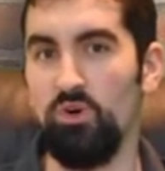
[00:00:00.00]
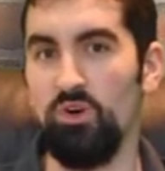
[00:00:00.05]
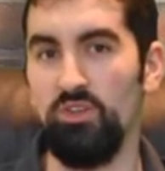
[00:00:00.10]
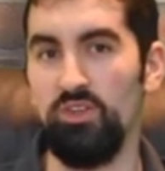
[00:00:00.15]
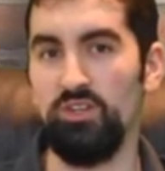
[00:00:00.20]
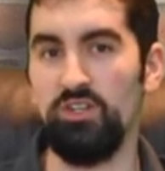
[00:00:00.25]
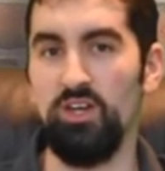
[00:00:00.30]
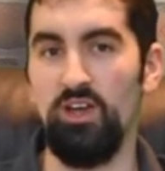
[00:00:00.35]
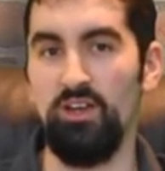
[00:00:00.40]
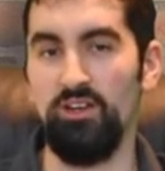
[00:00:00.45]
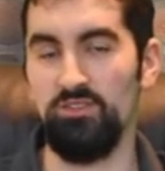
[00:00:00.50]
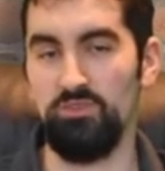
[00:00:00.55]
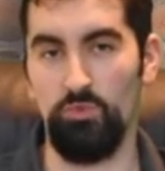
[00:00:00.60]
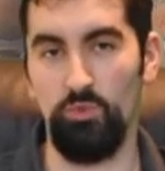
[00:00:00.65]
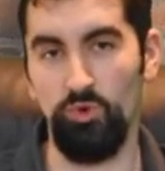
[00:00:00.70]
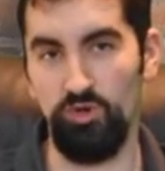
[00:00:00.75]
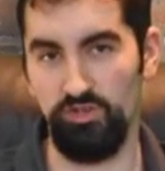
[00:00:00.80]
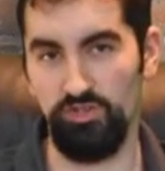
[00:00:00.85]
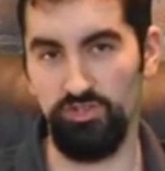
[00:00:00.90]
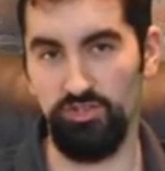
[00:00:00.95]
were the Titans
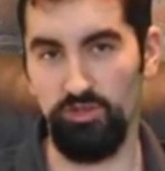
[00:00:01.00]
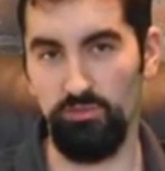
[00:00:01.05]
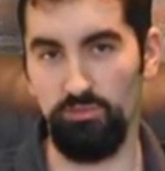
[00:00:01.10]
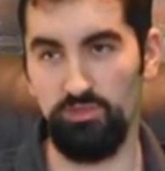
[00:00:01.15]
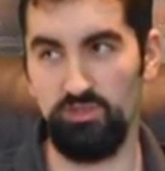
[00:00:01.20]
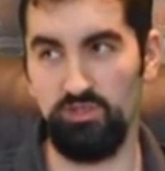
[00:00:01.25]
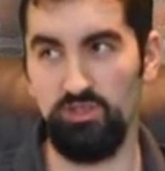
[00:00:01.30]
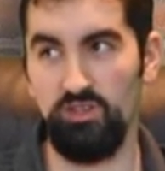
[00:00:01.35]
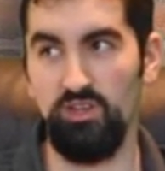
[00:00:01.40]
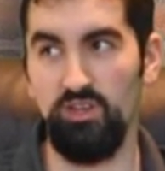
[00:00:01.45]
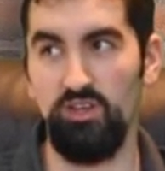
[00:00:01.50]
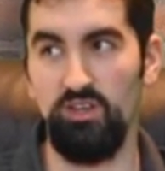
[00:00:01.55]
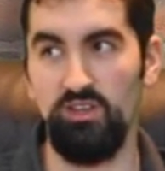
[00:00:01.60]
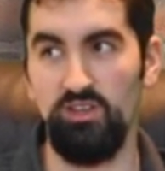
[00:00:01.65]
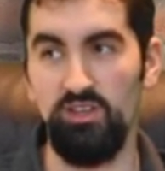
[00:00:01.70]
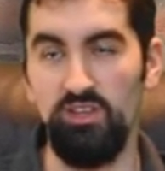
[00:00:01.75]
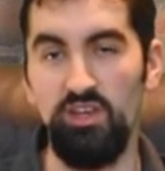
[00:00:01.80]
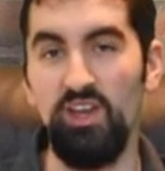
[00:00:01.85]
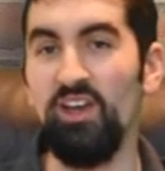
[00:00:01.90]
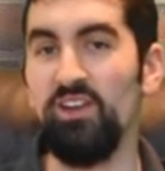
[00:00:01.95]
worshipped,
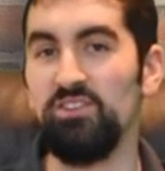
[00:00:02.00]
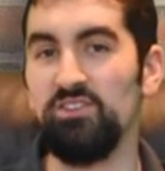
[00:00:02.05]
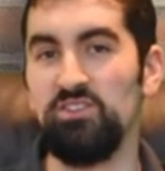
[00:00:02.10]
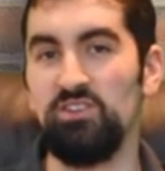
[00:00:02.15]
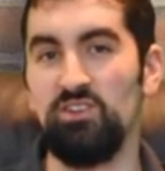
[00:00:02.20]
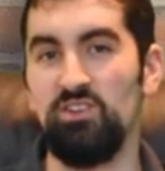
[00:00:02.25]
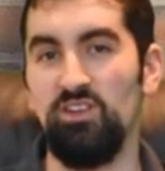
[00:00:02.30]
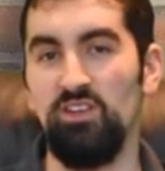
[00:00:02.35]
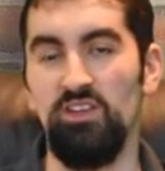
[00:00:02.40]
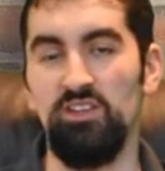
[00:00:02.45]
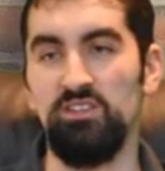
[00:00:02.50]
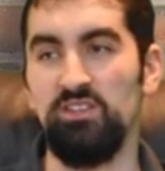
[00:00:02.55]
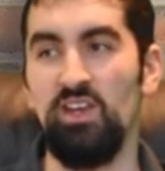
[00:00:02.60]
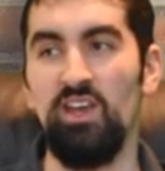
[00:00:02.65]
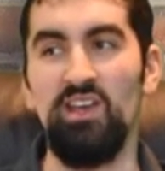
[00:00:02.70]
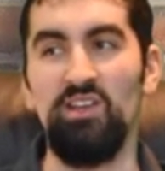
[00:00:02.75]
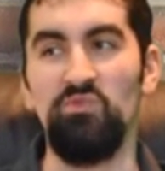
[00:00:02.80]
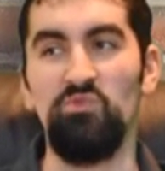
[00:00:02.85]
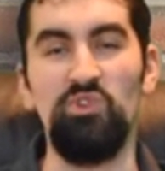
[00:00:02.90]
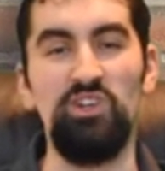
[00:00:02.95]
the answer is
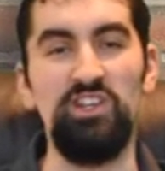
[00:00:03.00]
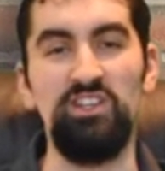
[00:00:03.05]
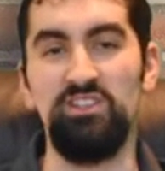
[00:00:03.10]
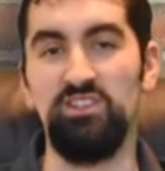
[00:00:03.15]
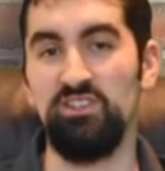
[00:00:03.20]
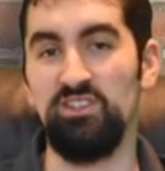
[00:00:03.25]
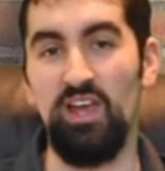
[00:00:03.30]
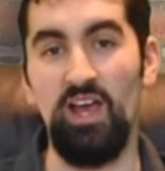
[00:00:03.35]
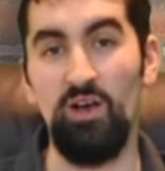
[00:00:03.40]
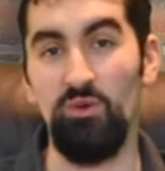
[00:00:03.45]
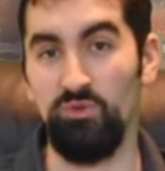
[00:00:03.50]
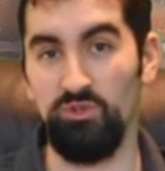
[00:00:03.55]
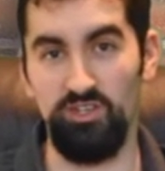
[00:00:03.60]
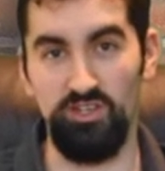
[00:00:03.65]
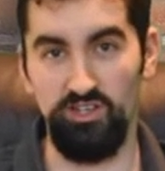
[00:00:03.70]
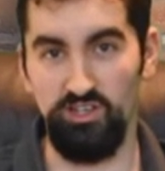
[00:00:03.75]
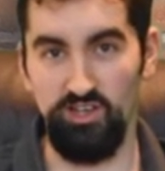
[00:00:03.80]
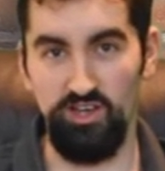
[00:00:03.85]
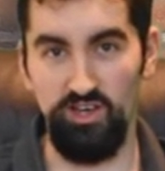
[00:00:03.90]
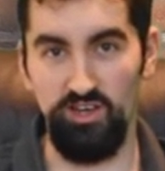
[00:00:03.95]
a
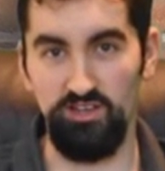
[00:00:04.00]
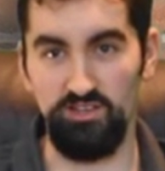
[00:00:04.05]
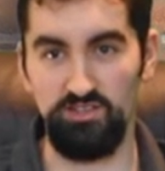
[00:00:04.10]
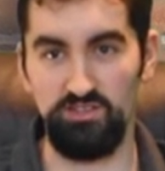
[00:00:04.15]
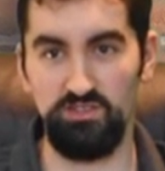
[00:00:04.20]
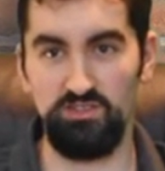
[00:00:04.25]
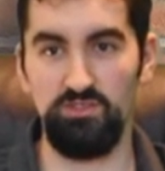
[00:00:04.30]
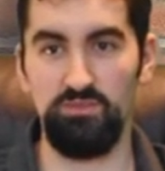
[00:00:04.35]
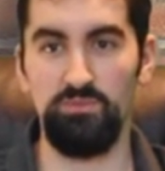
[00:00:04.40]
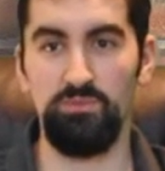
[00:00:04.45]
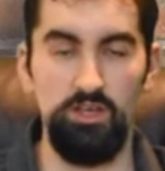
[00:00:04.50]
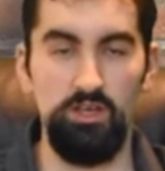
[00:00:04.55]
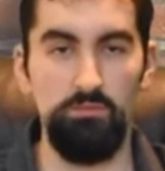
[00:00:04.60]
resounding yes.